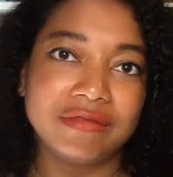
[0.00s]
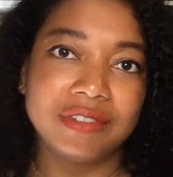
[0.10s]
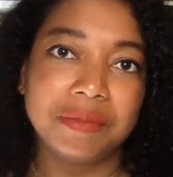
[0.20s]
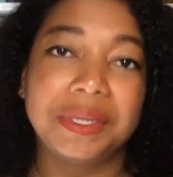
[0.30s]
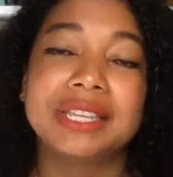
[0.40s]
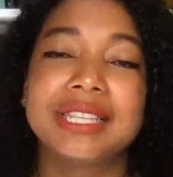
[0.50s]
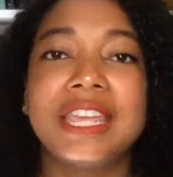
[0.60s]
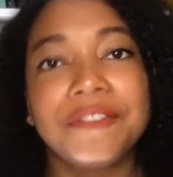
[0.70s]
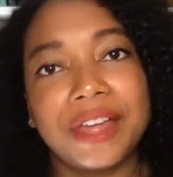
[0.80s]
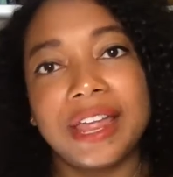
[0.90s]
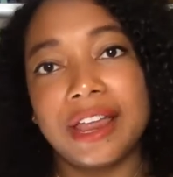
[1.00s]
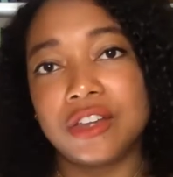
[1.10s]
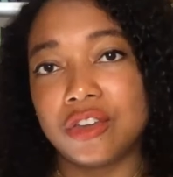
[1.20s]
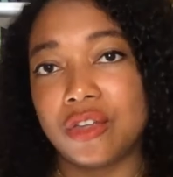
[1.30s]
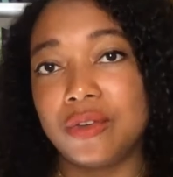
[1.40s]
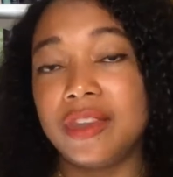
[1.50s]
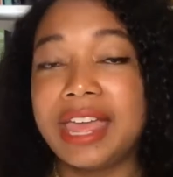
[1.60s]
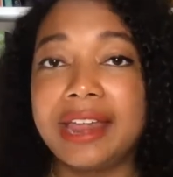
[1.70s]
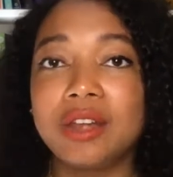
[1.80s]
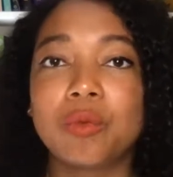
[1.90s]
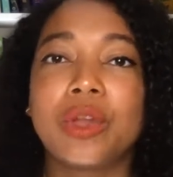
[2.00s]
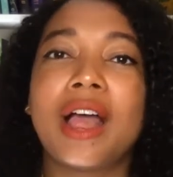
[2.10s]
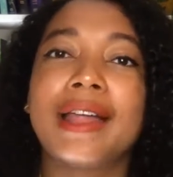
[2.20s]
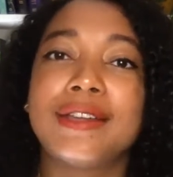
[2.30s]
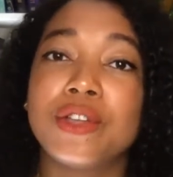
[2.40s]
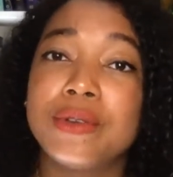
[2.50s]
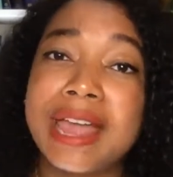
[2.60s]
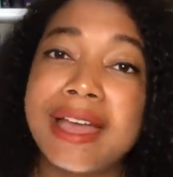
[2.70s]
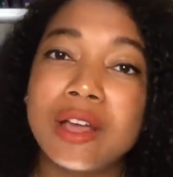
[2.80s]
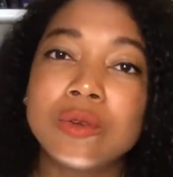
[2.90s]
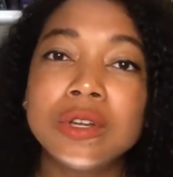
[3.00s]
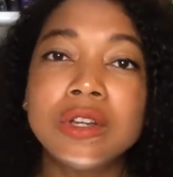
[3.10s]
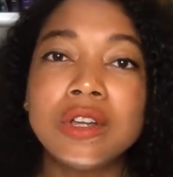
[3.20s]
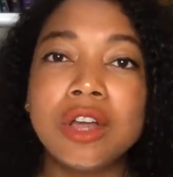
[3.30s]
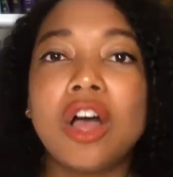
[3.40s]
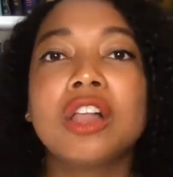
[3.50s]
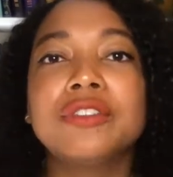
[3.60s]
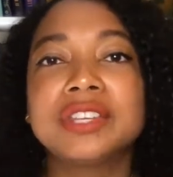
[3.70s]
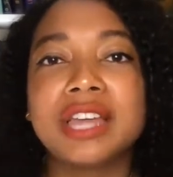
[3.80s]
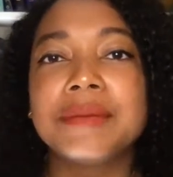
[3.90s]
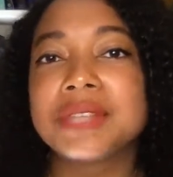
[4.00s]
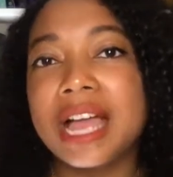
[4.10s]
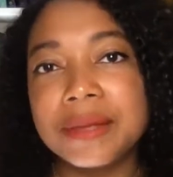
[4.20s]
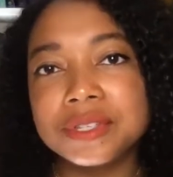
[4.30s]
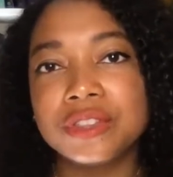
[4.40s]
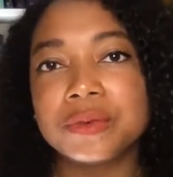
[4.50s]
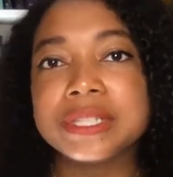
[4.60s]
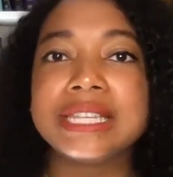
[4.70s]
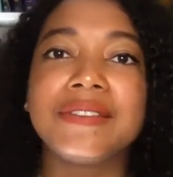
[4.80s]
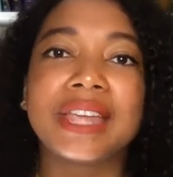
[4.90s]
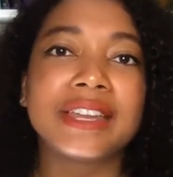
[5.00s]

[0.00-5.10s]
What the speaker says: Because if I had known then what I know now, all of the times I was on the receiving end of a